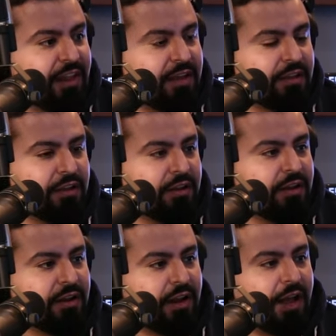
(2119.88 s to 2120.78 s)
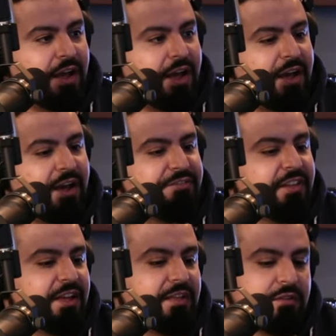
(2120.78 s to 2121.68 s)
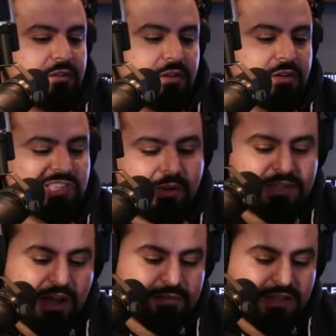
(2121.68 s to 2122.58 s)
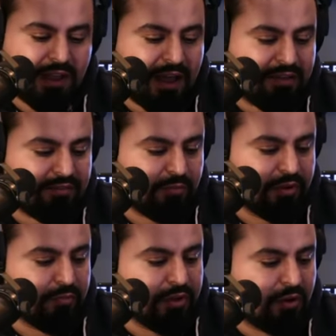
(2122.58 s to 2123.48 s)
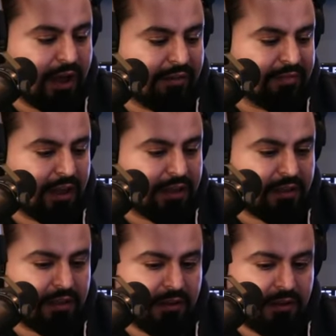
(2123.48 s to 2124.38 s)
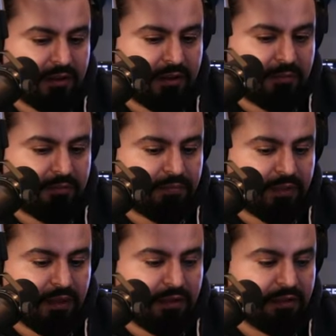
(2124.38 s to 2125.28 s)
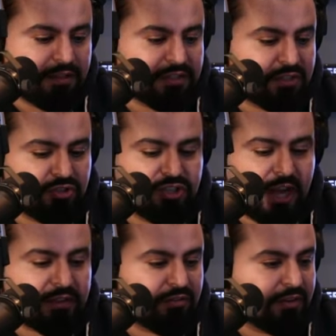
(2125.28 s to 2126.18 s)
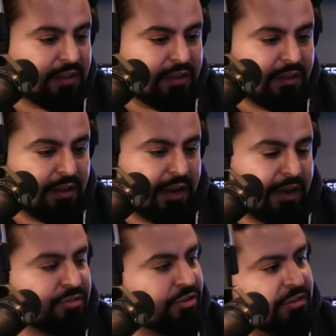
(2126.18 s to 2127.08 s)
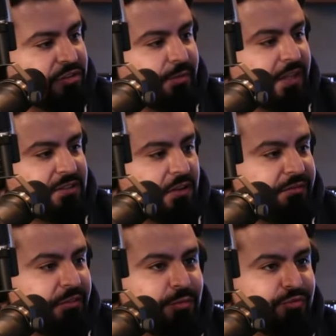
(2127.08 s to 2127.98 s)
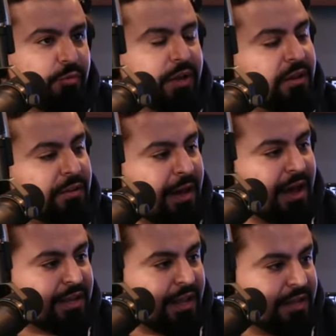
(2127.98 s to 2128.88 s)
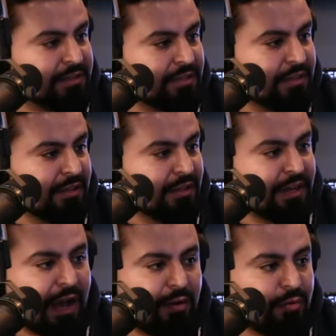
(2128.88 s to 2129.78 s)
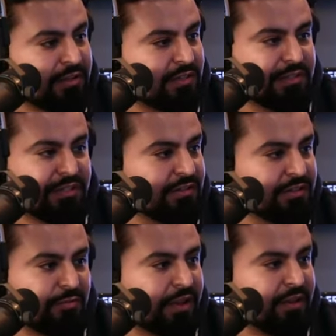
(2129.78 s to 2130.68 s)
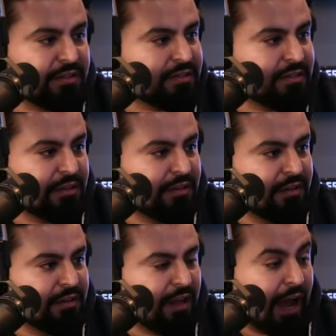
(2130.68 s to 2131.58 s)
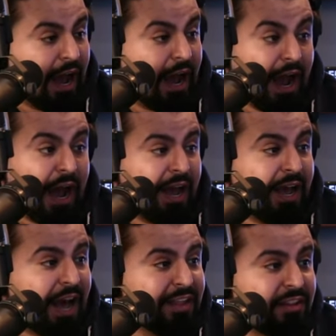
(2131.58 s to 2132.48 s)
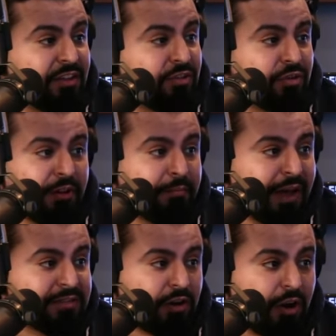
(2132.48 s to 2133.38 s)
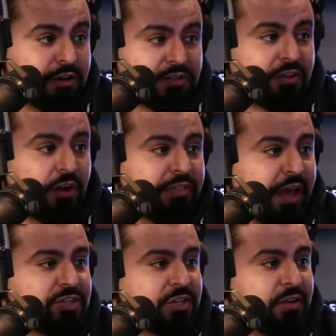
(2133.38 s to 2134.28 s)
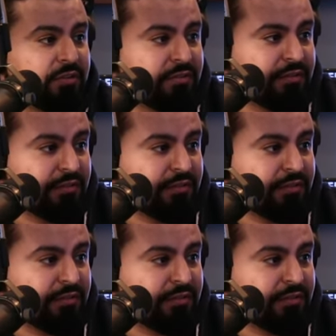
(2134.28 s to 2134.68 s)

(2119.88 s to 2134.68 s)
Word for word: like I, I feel like sometimes in life we, we don't have like there's a trajectory. And I was talking to you about this on the phone before we got on the podcast. God right. works in mysterious ways. For sure. I, I think you're the best artist on that show.